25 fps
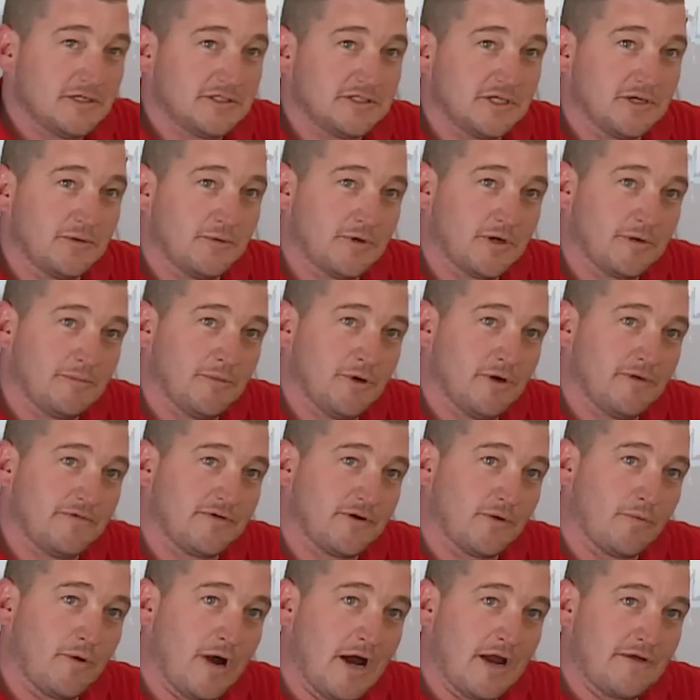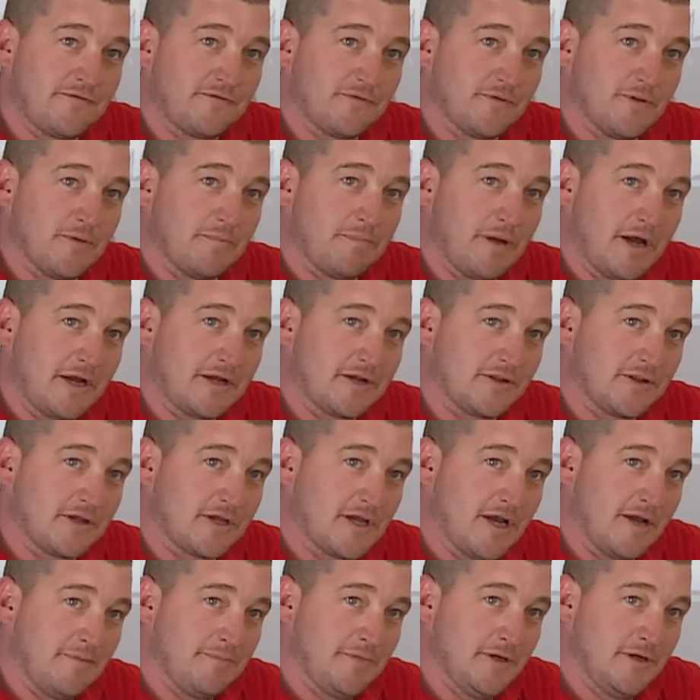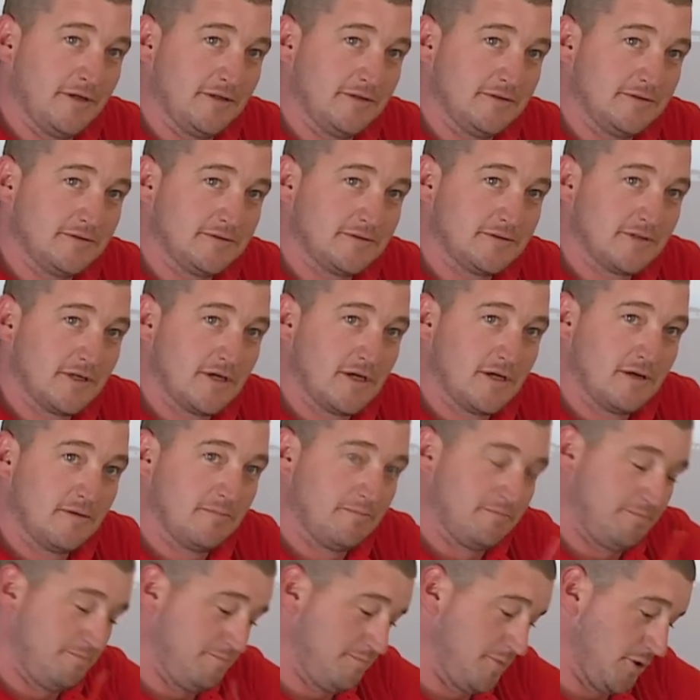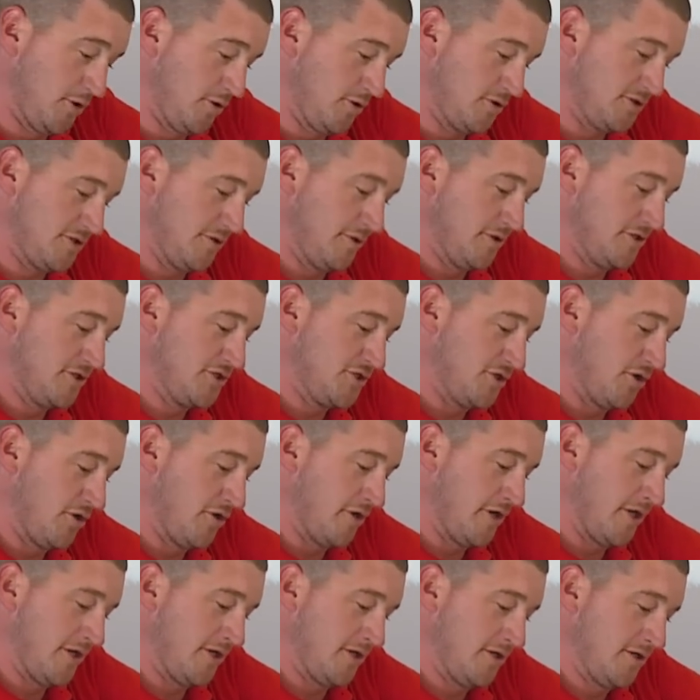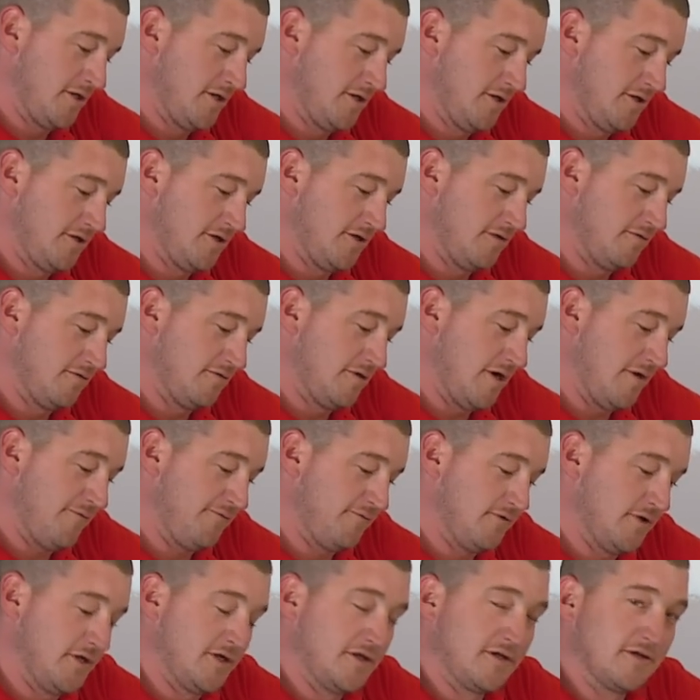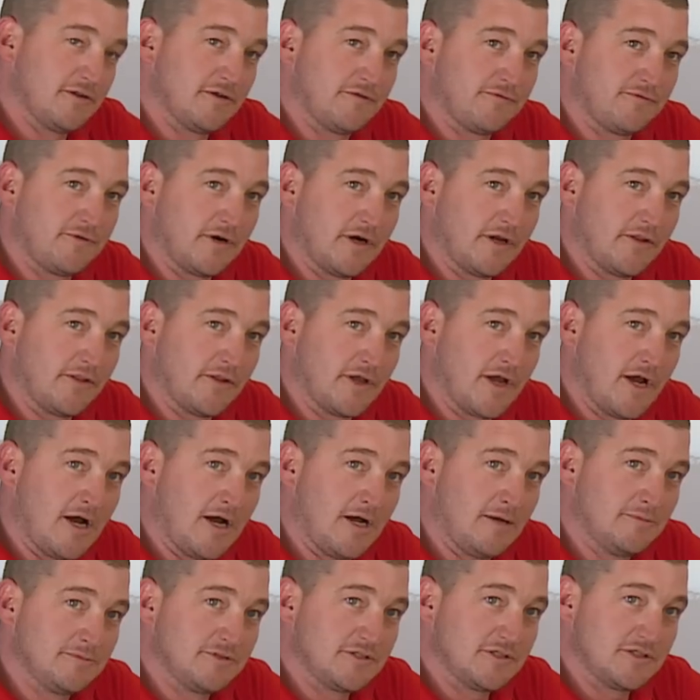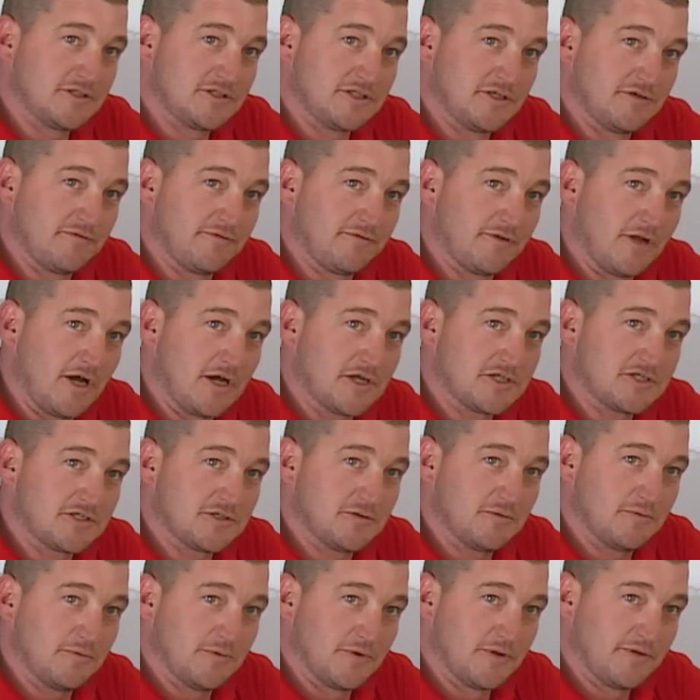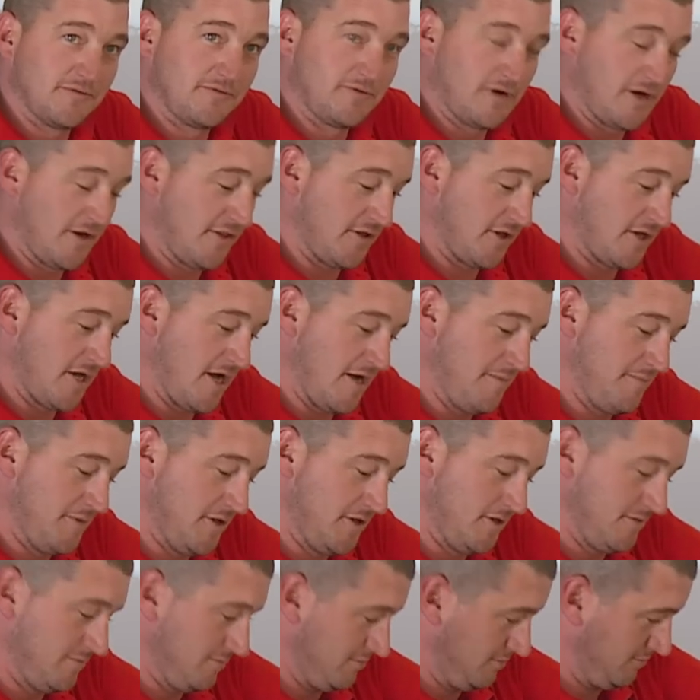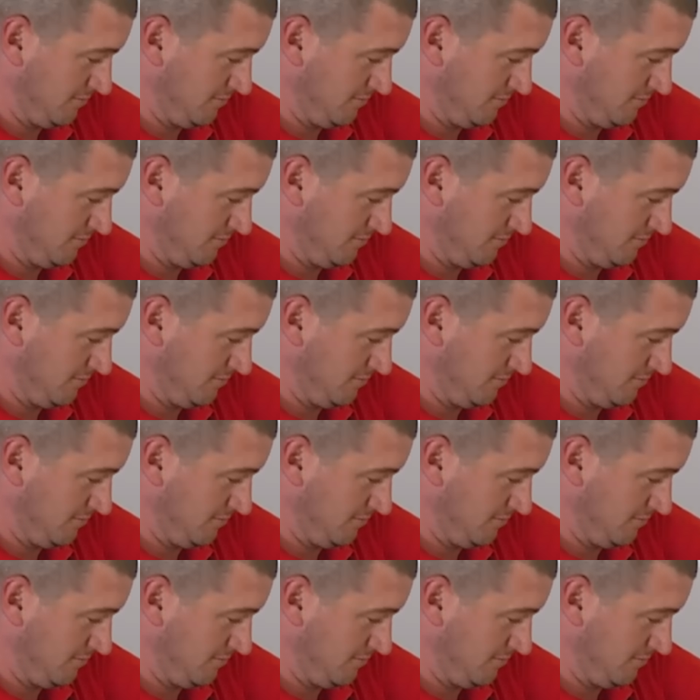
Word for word: So you want to move it away from the back of the cabinet, but also ensuring that roughly the front of the arms sit flush with the front of the cabinet.